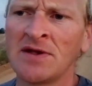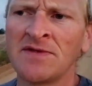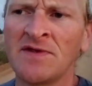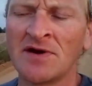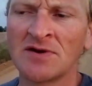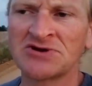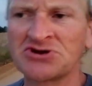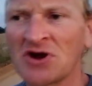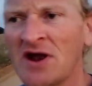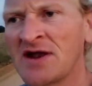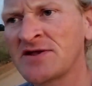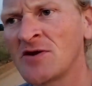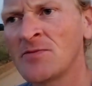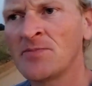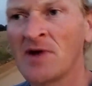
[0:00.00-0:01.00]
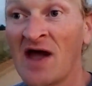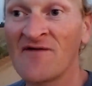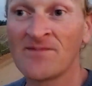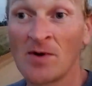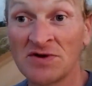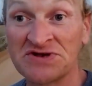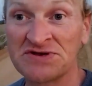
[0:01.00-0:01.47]
that are trying to have
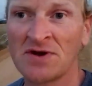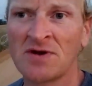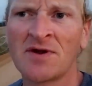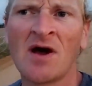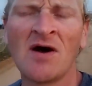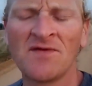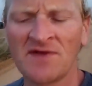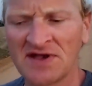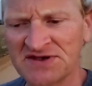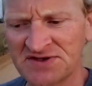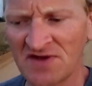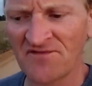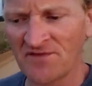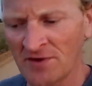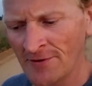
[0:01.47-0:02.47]
mercy on all that stuff.